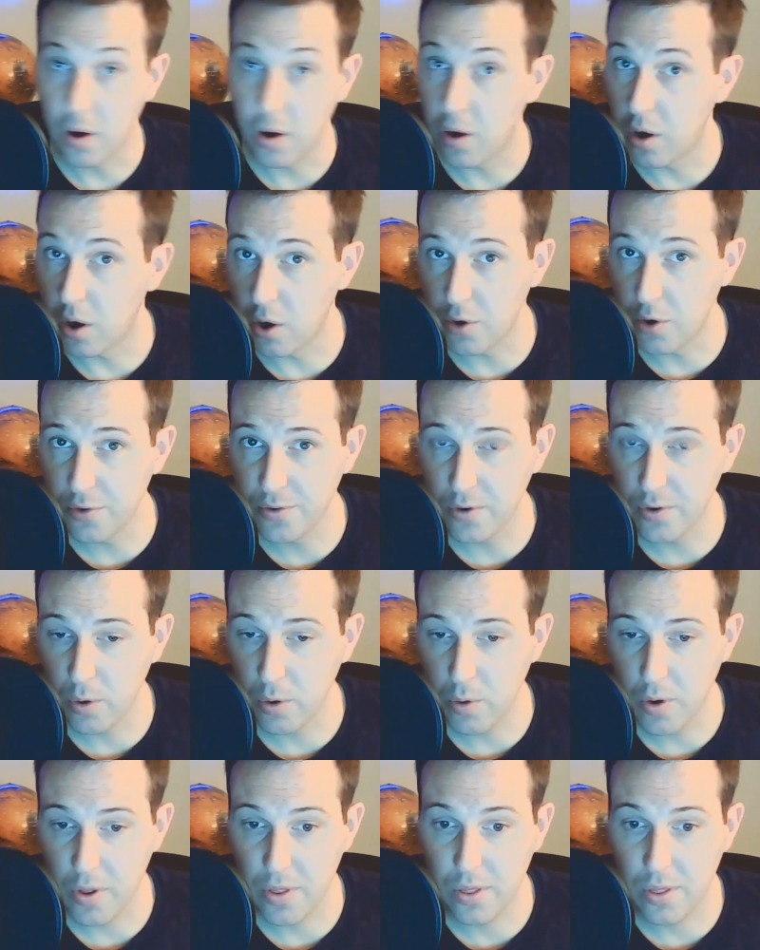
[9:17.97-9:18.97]

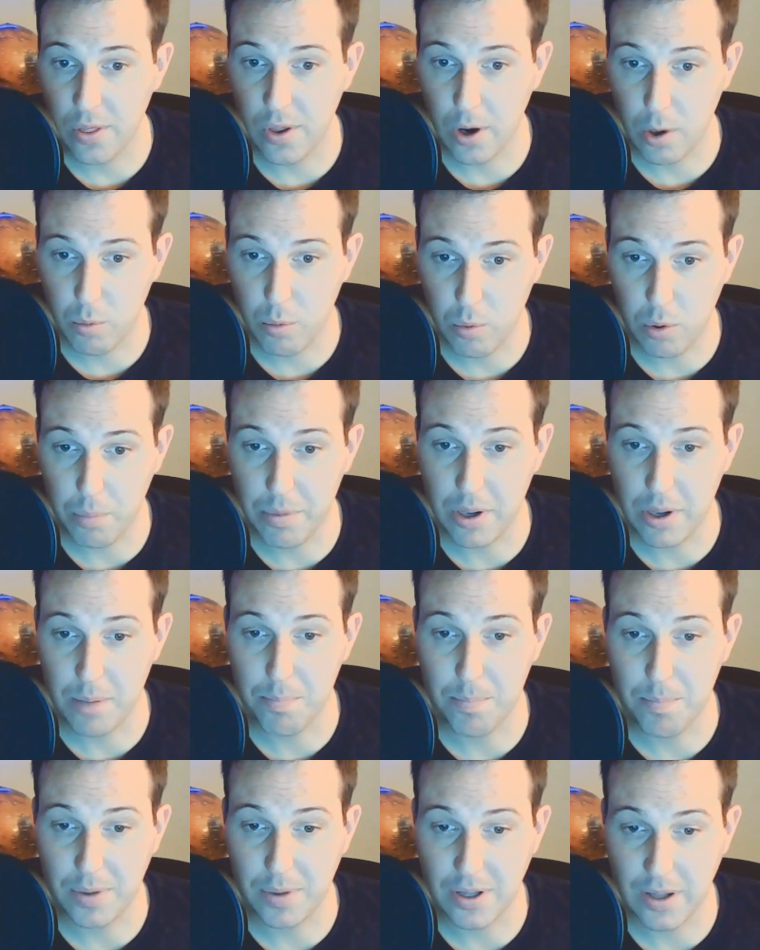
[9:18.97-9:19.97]
Also, there will be
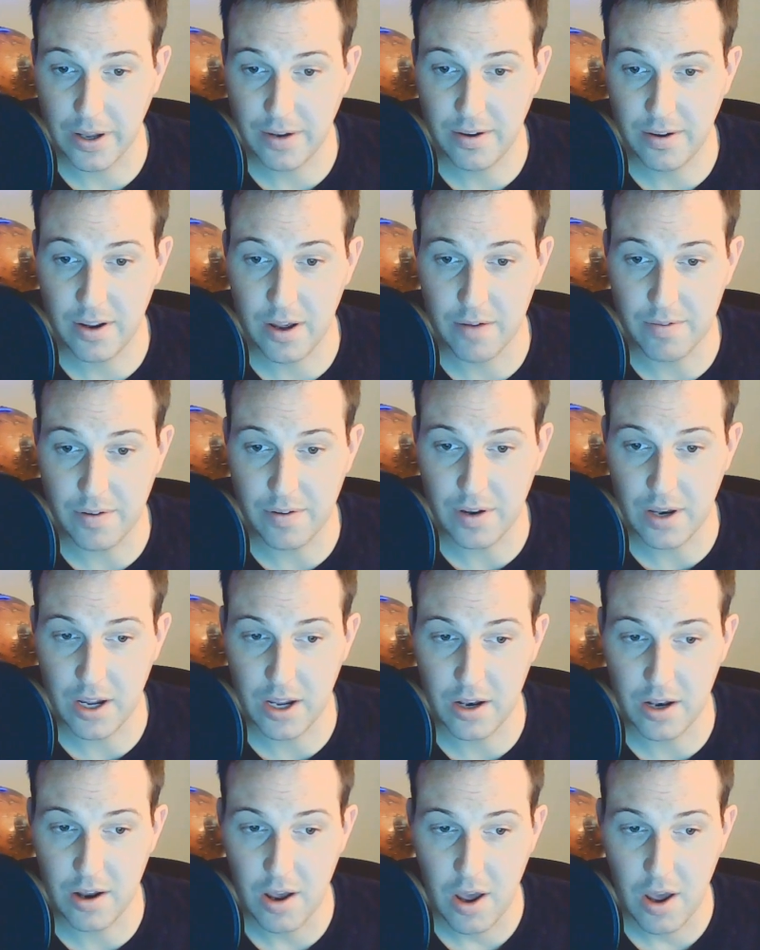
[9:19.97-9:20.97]
plenty of
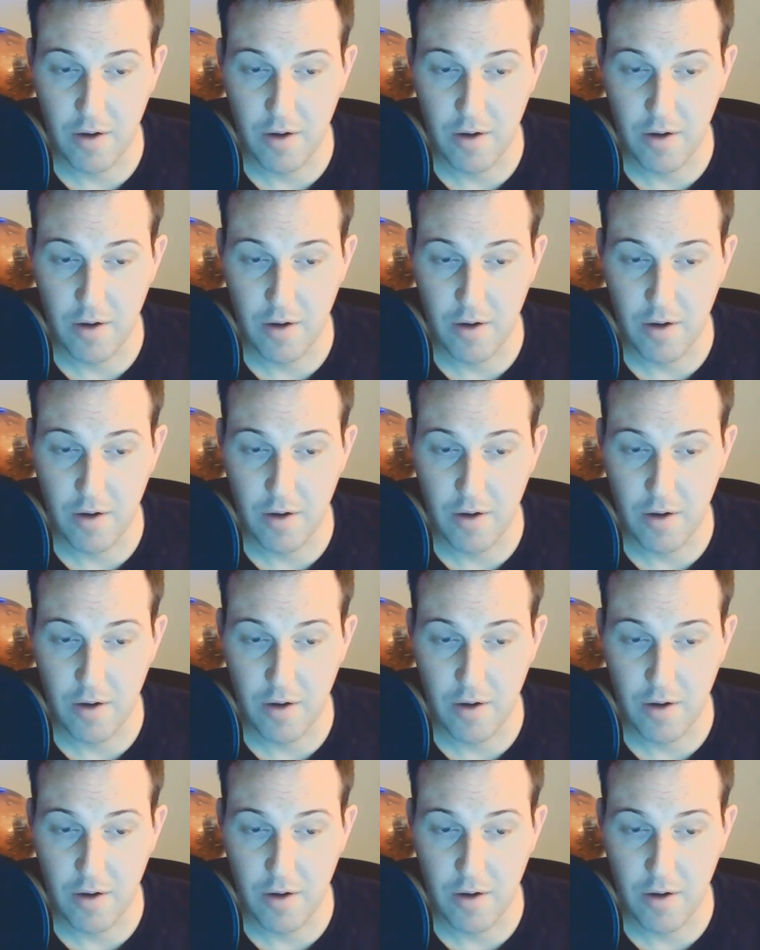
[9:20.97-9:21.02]
need